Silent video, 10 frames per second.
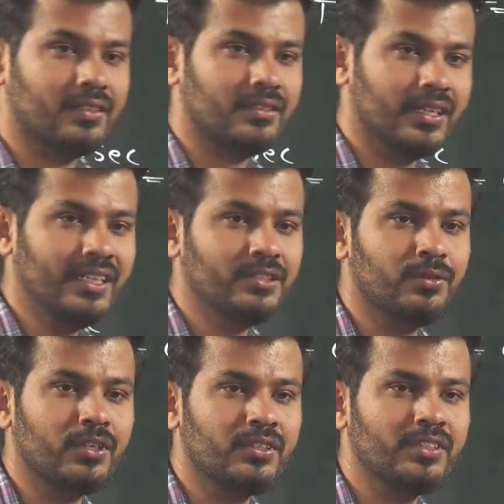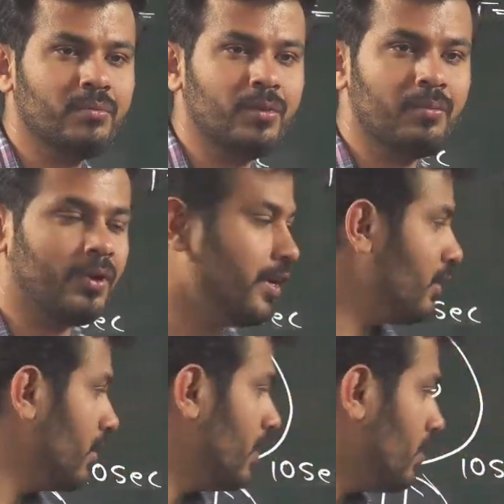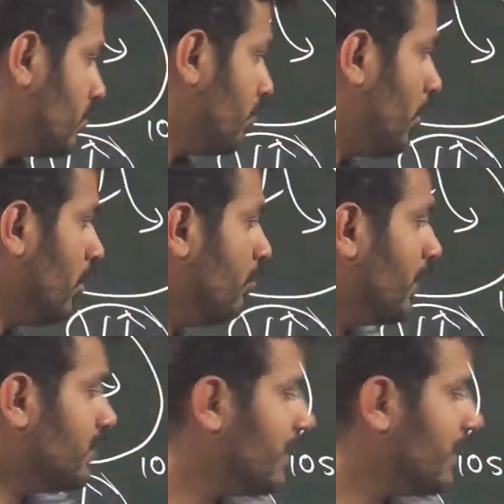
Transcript: That is what the simple point. So volume, pressure